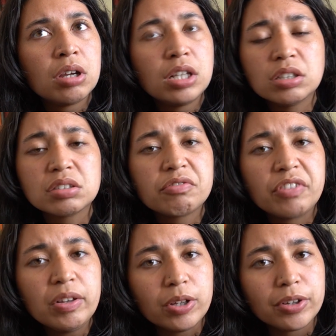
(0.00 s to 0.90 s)
doesn't
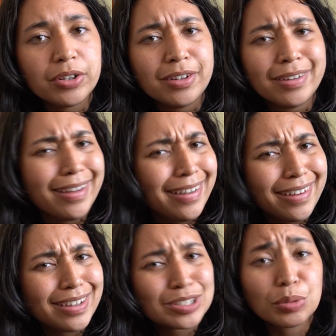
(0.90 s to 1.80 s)
feel good.
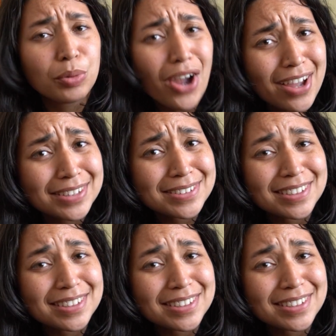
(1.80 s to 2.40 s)
Surprise!